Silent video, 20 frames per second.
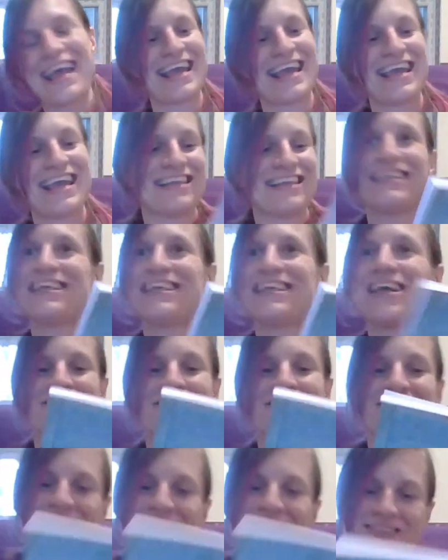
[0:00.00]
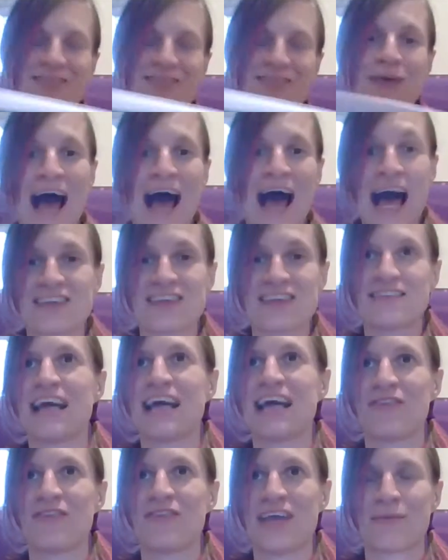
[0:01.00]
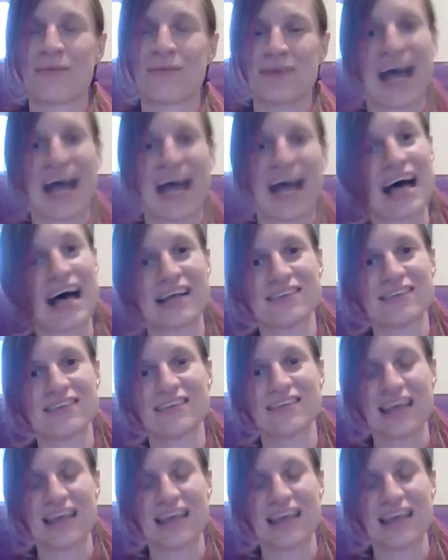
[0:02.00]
it, you know, to actually have it in my hands